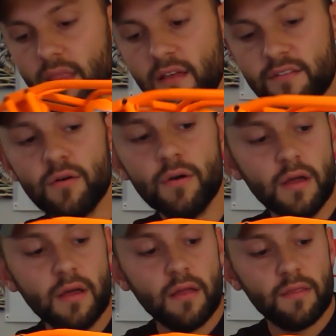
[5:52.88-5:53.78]
So
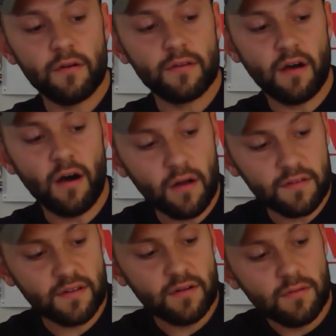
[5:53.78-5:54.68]
there is
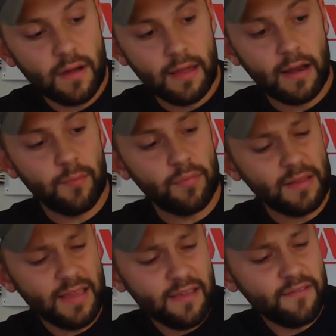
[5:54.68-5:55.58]
also, and I
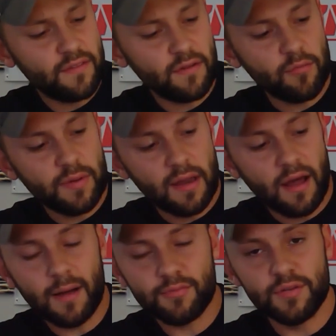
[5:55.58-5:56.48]
believe there will be an
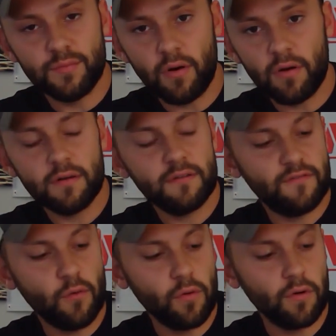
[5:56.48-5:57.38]
option part
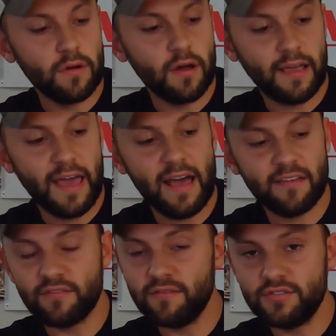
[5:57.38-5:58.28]
for a
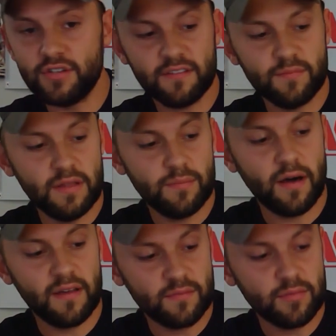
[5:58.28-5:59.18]
caster adjustment
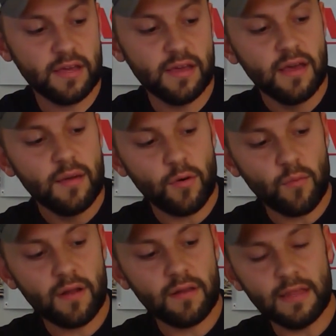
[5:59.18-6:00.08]
possibly, but
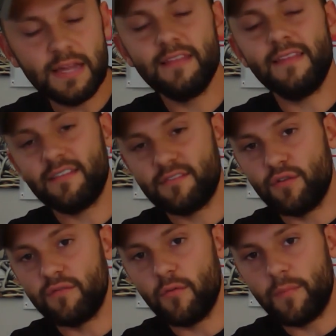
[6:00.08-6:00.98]
what leaning that
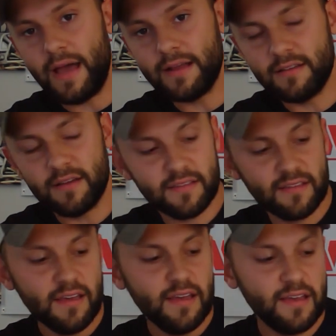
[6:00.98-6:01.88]
servo back does
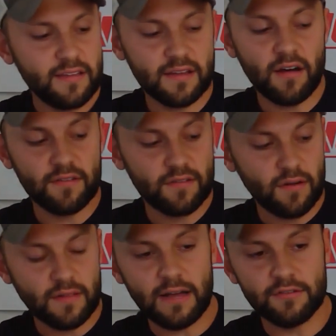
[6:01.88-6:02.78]
is it also
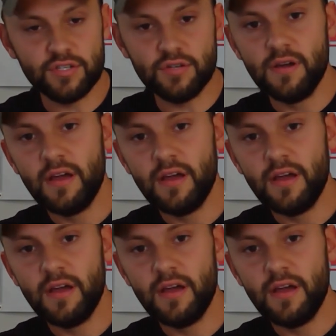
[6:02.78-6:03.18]
allows you,